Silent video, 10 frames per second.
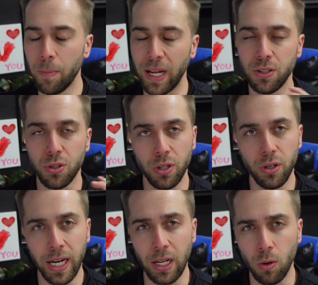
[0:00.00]
making sure that
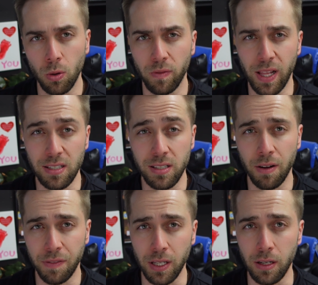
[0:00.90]
you're getting all of that
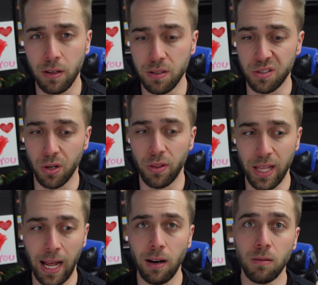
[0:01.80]
stuff in so
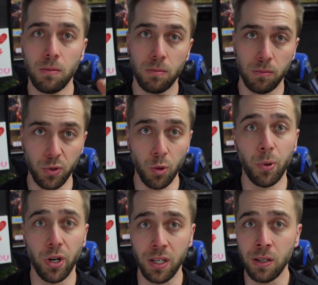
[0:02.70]
that your
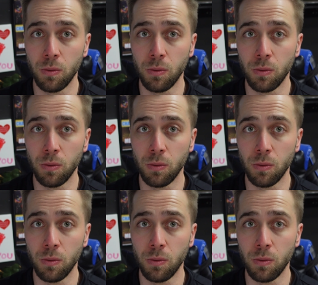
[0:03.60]
body